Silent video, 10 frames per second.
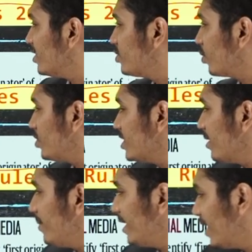the social
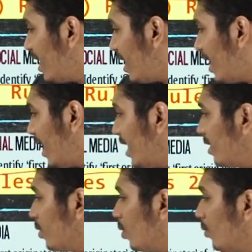media
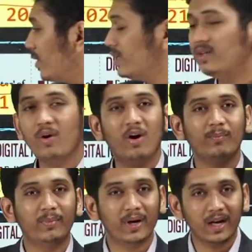and
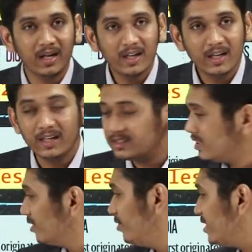over-the-top
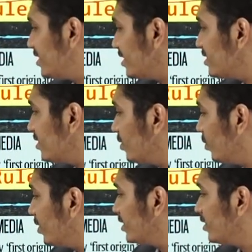services,
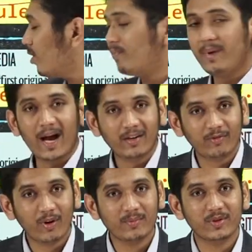over-the-top
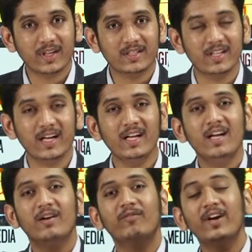platforms, you can say.
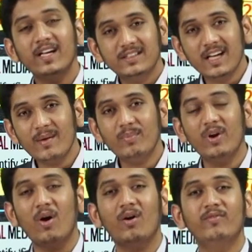For
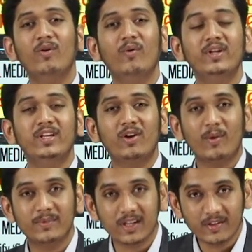example, of
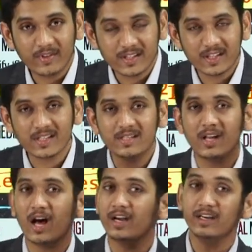over-the-top services
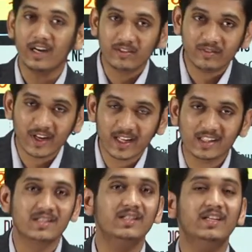are
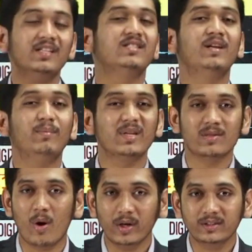Netflix, Disney Plus
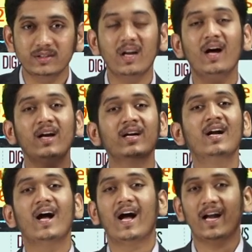Hotstar
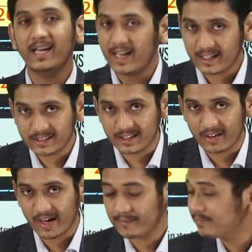and etc.